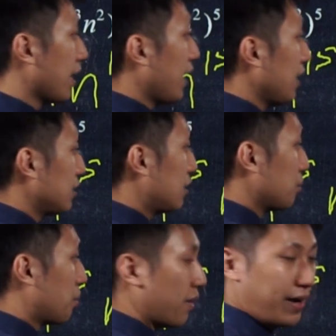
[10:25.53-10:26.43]
h to
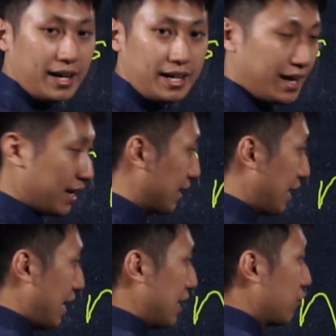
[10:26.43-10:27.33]
the power a and
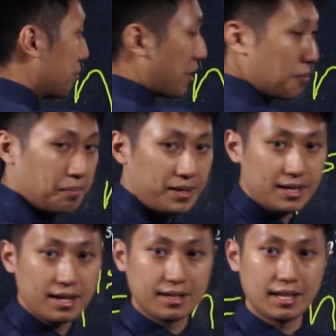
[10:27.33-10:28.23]
k to the power b.